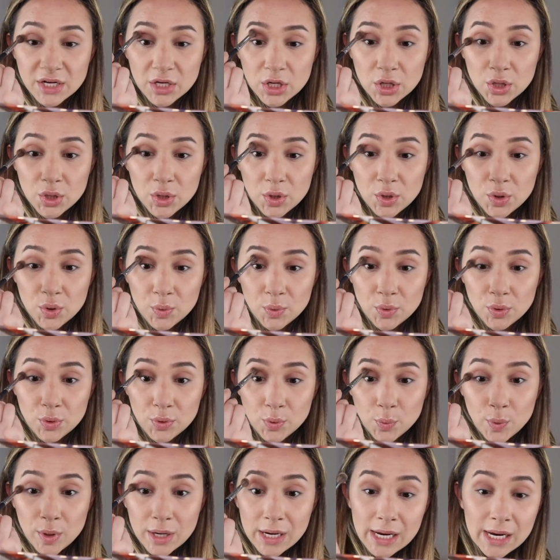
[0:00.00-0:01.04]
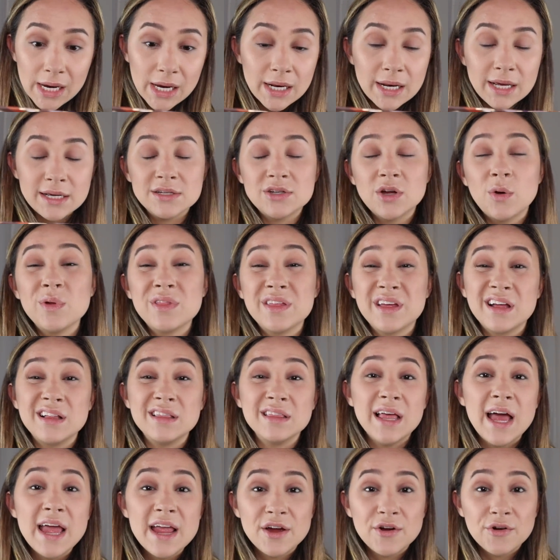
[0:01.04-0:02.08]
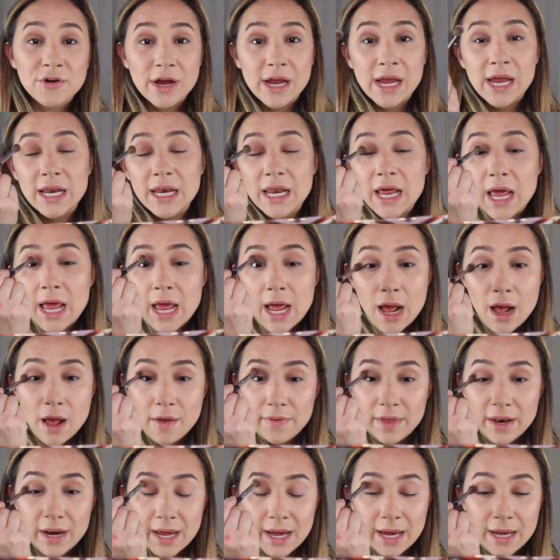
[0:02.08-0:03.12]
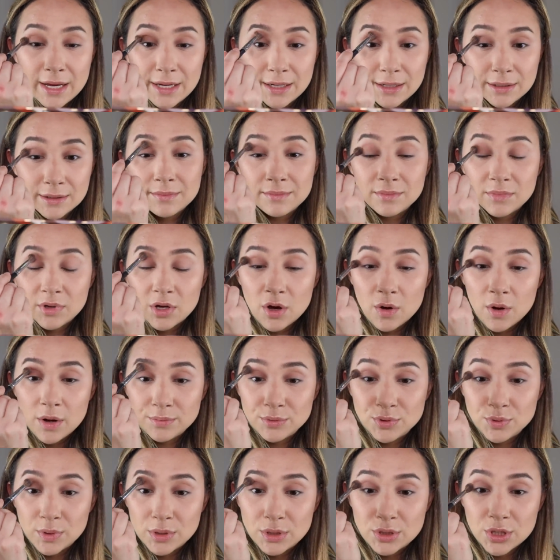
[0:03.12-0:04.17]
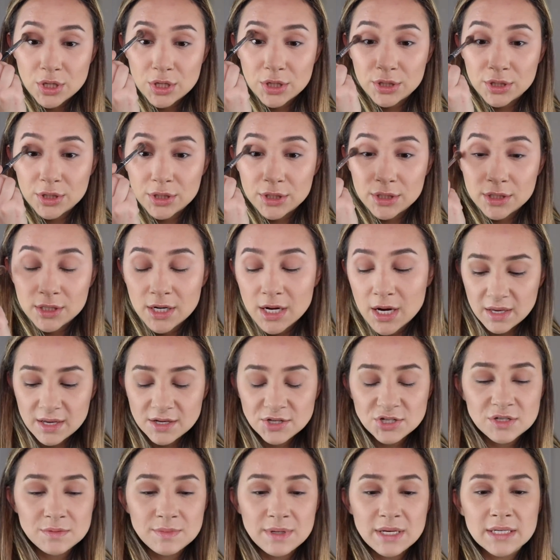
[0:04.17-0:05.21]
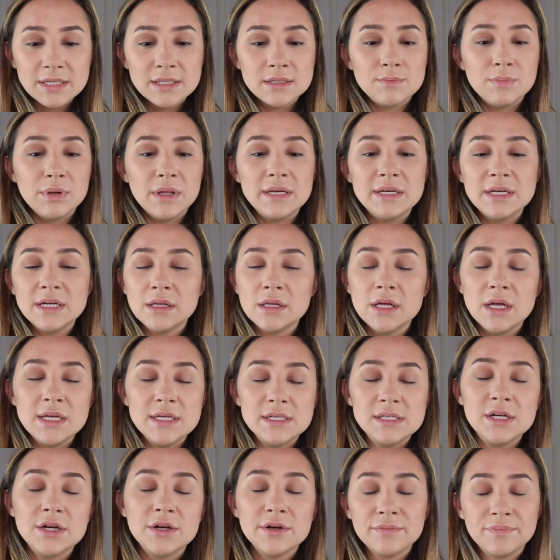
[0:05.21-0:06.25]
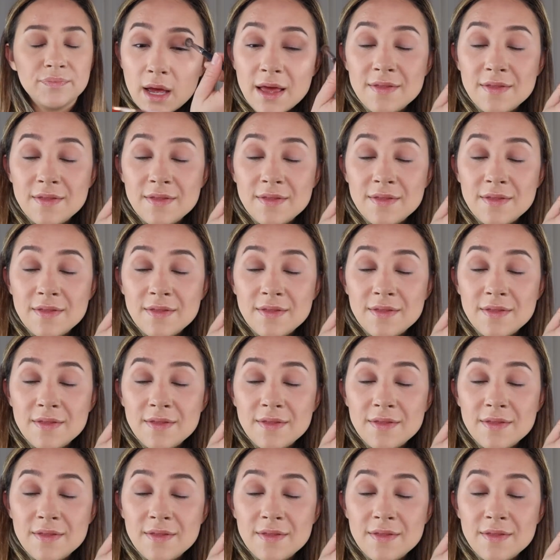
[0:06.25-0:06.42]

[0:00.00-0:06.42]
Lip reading: to go green, I start with like a light green, and then I go up to a darker. It just makes blending a lot easier.